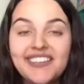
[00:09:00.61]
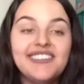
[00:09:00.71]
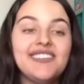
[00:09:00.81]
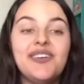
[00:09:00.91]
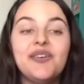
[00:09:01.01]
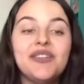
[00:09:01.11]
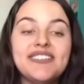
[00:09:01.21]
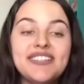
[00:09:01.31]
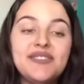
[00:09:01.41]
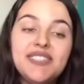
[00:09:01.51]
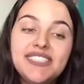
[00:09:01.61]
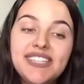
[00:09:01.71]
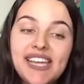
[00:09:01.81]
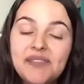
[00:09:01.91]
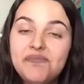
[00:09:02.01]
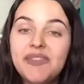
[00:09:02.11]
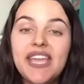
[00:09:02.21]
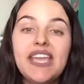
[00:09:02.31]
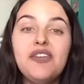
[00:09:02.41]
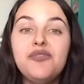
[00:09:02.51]
So that's it for today.
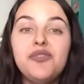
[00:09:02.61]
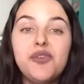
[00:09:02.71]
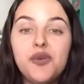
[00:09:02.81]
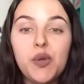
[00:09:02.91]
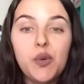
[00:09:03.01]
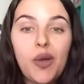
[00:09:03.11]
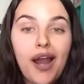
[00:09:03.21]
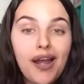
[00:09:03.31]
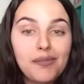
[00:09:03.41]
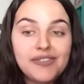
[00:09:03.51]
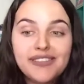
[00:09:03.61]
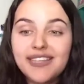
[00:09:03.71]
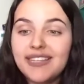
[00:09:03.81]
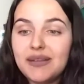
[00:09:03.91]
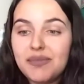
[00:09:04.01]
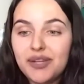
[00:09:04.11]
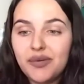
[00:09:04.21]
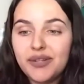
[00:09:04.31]
If you are Mystique, let me know in the